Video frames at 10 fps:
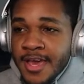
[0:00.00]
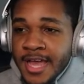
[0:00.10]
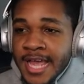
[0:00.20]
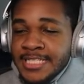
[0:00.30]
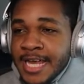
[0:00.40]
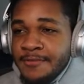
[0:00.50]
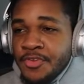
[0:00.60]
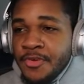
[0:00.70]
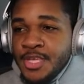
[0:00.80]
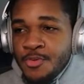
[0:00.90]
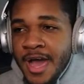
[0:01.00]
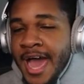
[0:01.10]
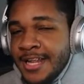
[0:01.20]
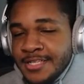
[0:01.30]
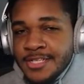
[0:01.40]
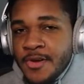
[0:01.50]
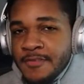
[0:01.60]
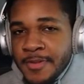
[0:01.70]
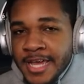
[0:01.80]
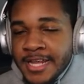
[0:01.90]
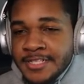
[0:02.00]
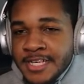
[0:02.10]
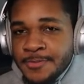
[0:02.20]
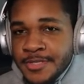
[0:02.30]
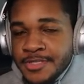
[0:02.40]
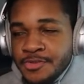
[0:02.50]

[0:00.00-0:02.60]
Against cover 3, you honestly don't have to make any adjustments.